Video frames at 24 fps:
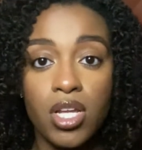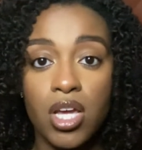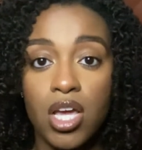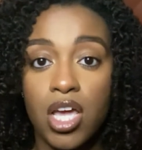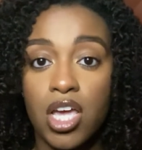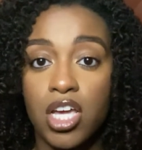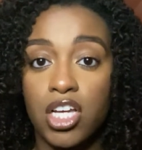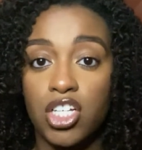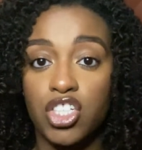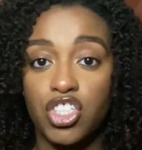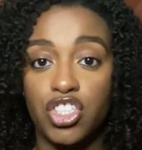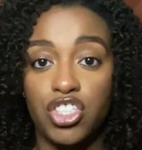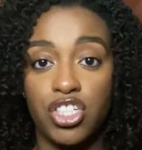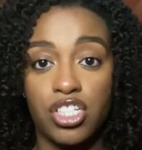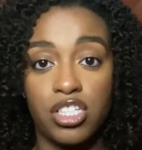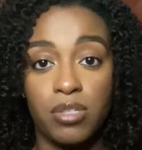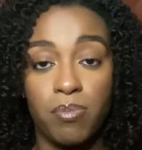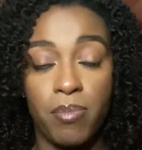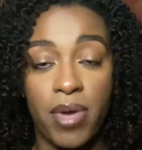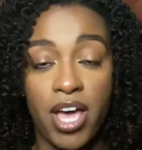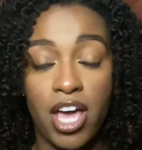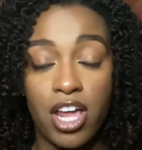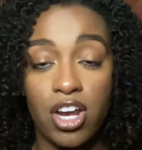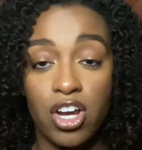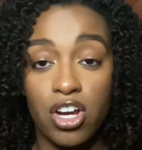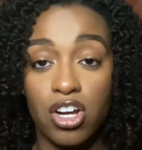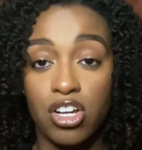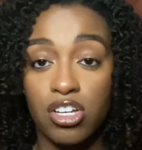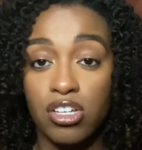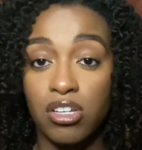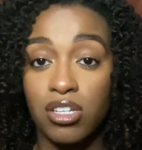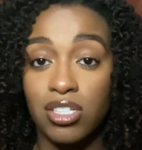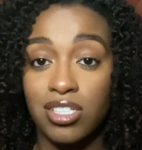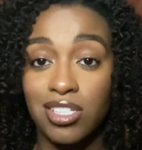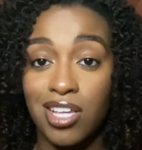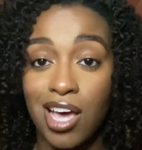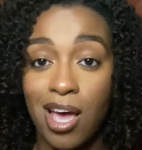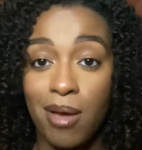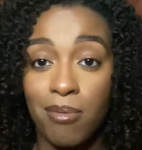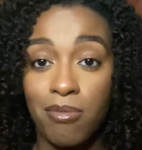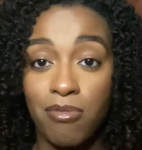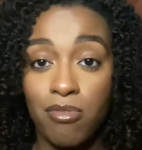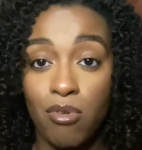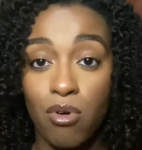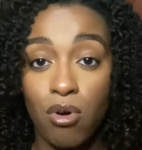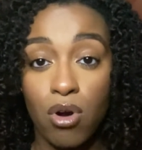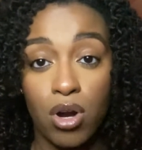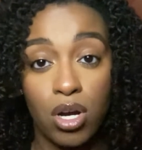it's just better. Type
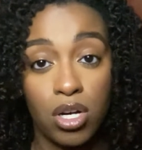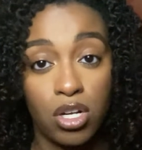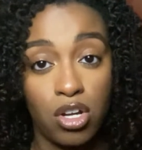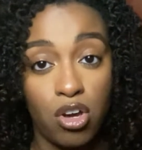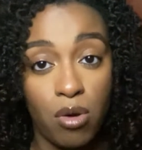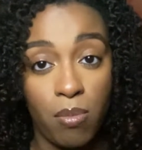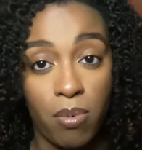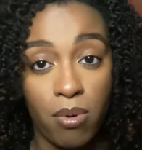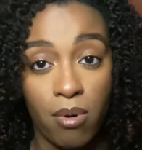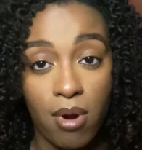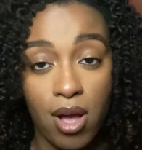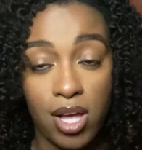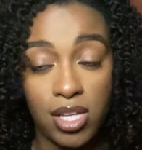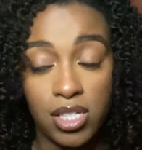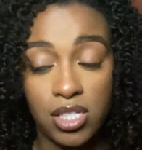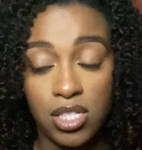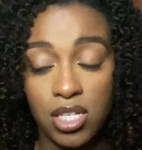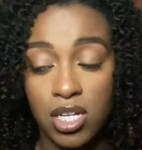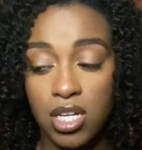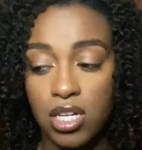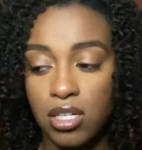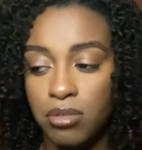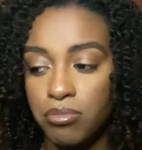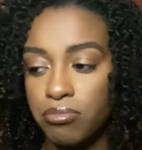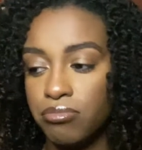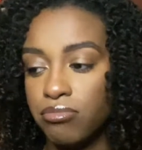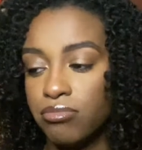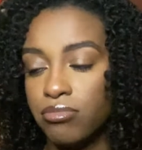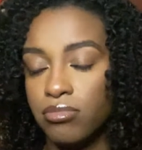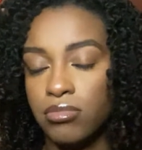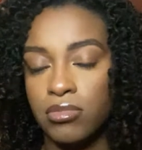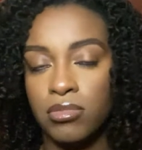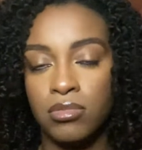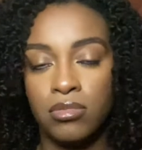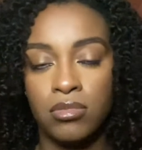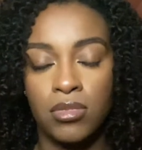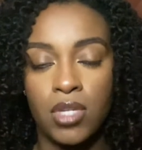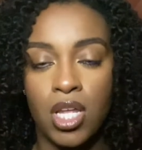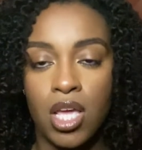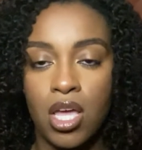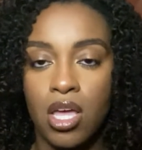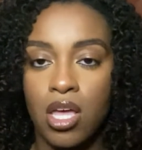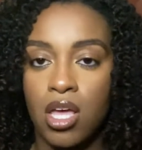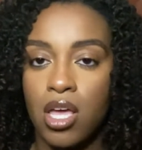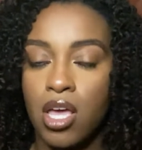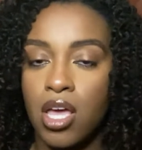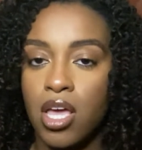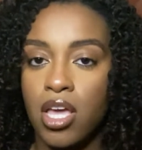4 low porosity,
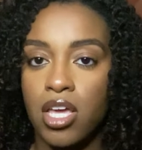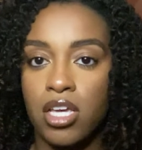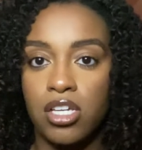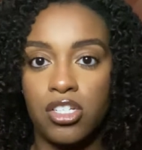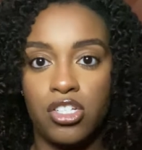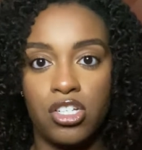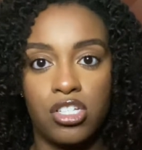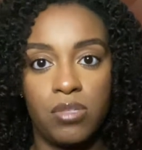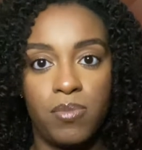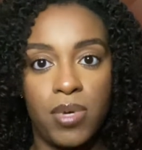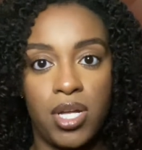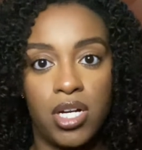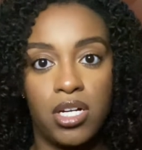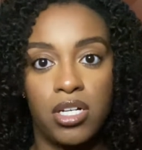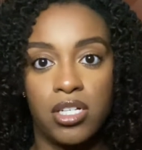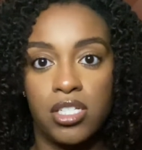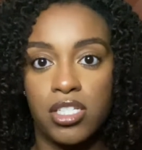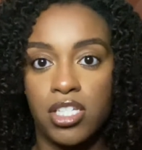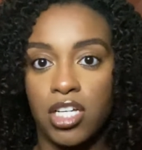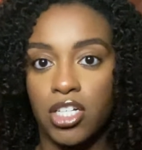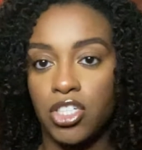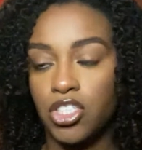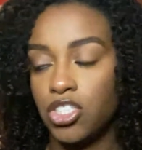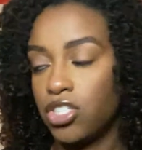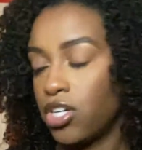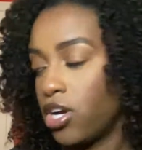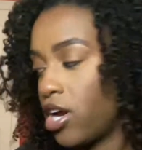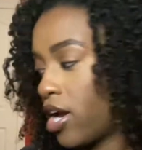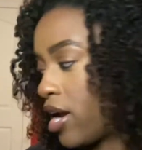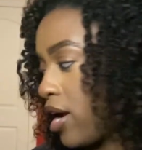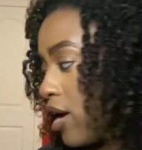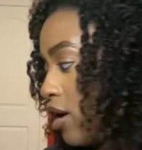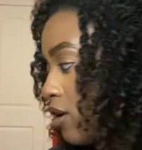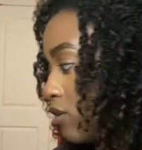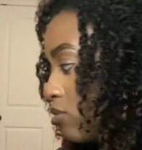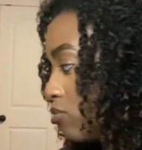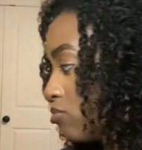it's just better to section your hair.